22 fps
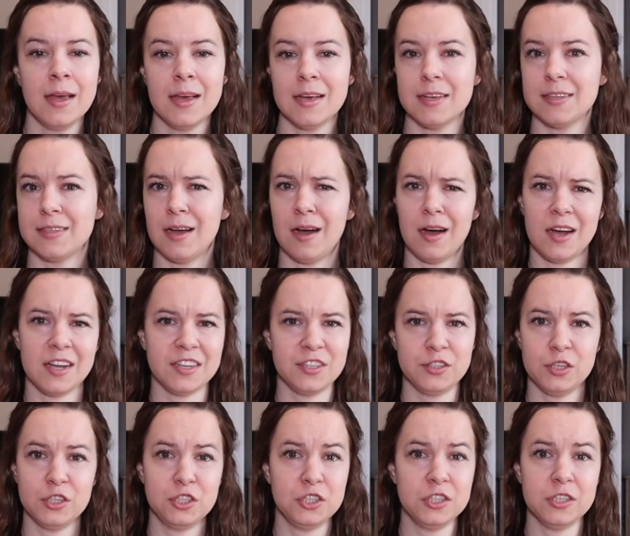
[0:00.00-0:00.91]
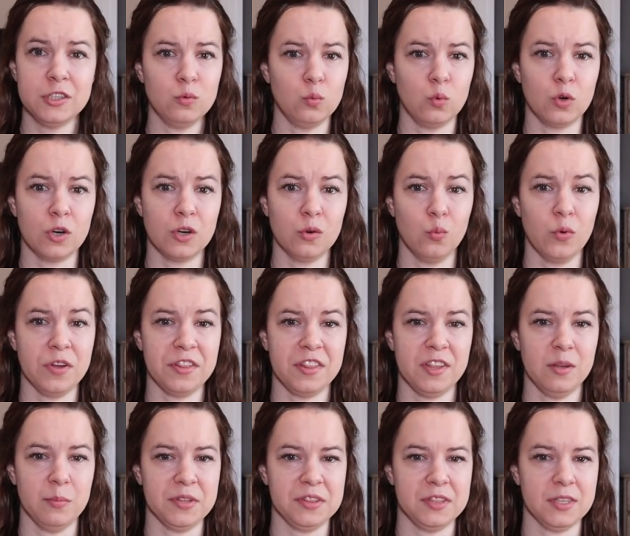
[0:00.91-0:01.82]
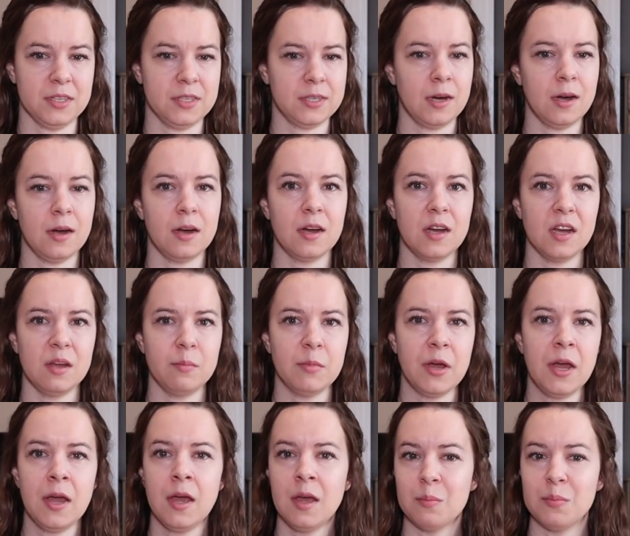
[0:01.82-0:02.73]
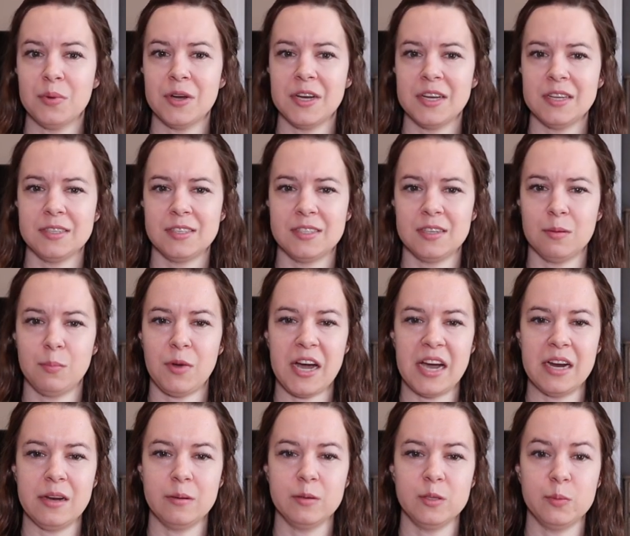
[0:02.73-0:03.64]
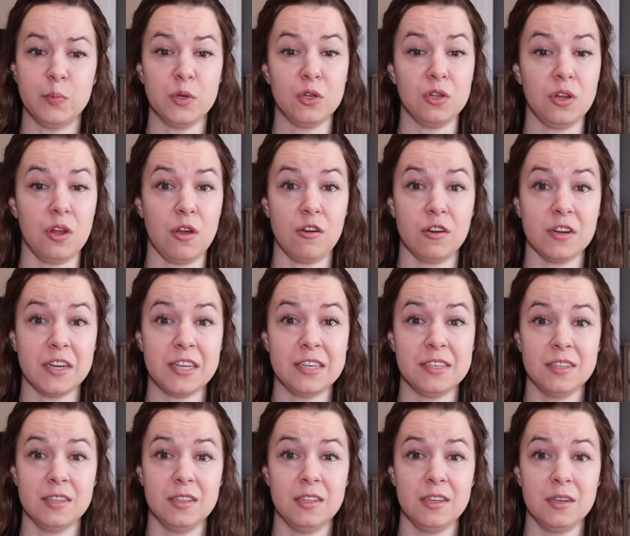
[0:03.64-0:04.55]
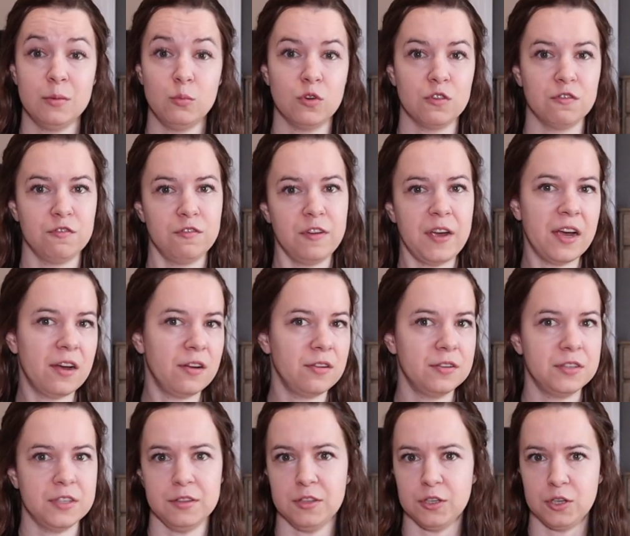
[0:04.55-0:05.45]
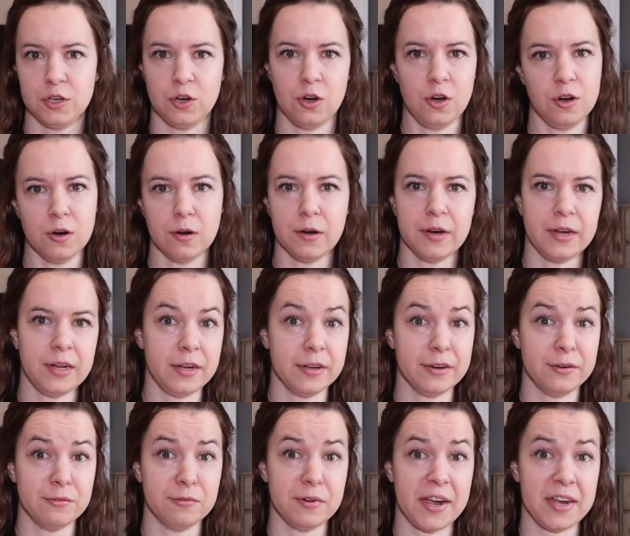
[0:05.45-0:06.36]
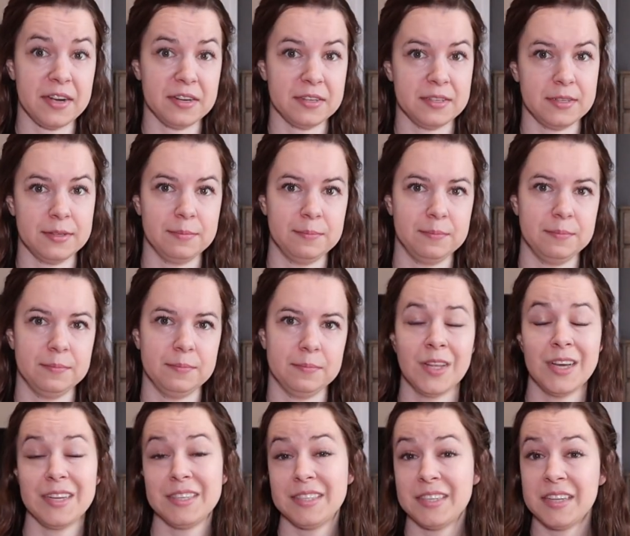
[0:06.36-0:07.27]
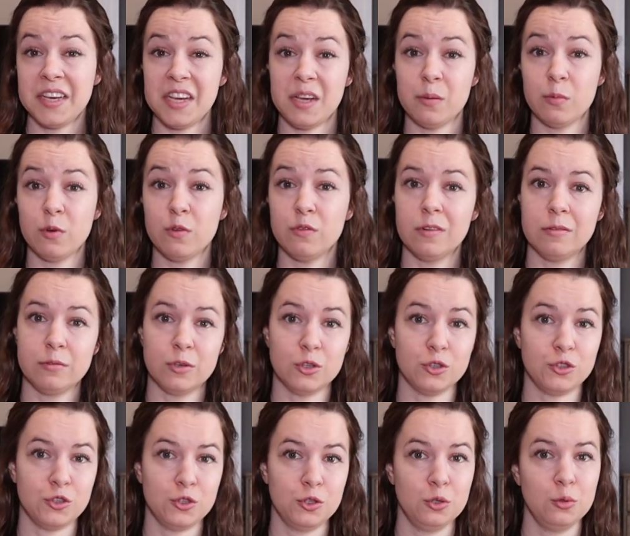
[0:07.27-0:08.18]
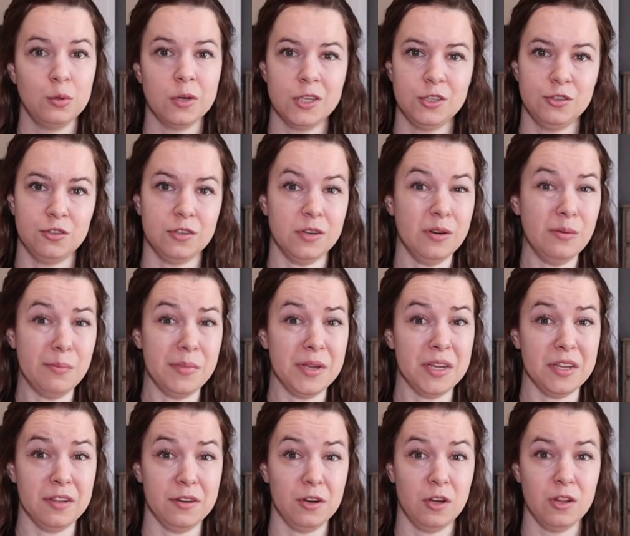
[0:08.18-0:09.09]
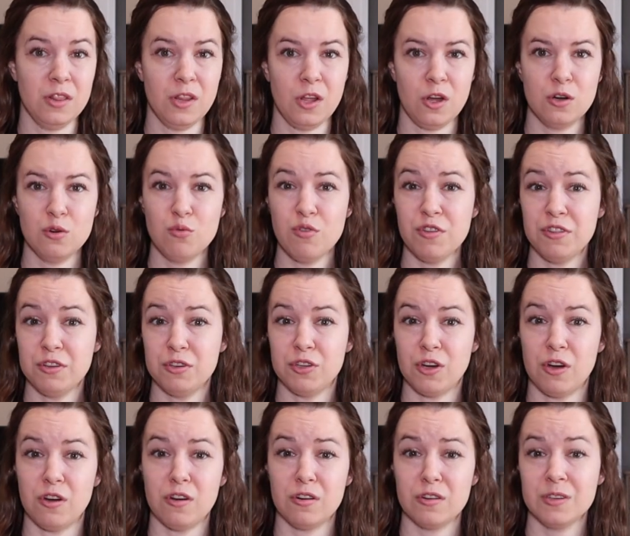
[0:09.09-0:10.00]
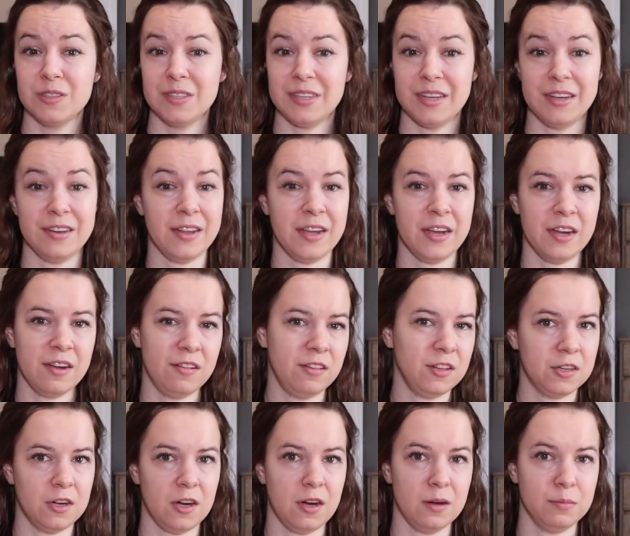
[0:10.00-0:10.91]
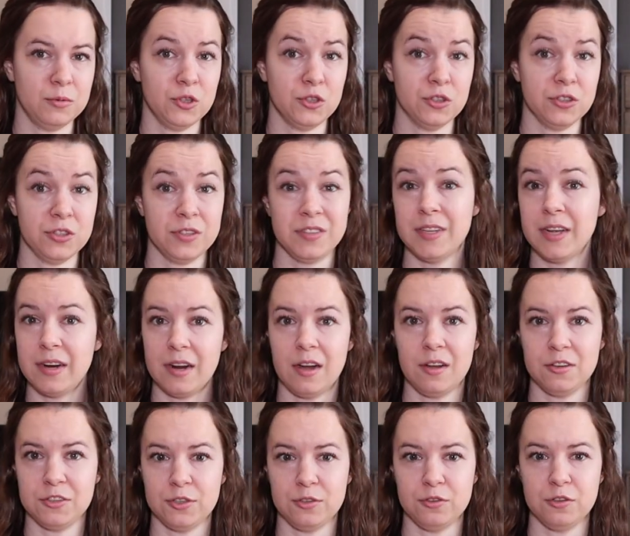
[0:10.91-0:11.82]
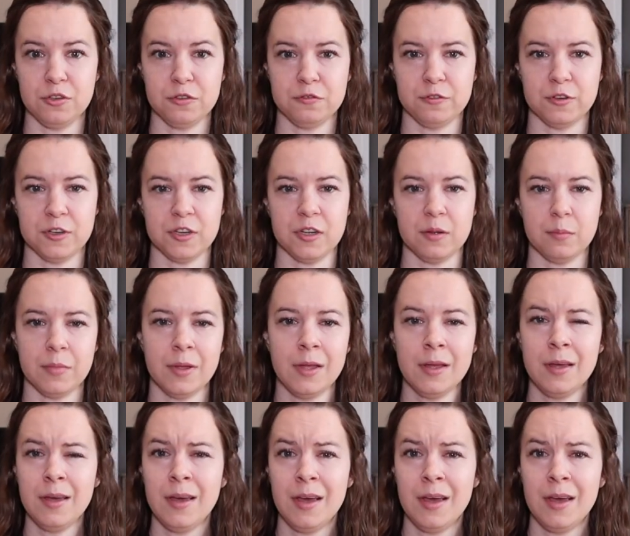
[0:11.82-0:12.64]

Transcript: His hostages weren't with him at the time, but some items belonging to them were found in the car he had wrecked. A team of over 200 men, along with dogs and helicopters, set out to look for him.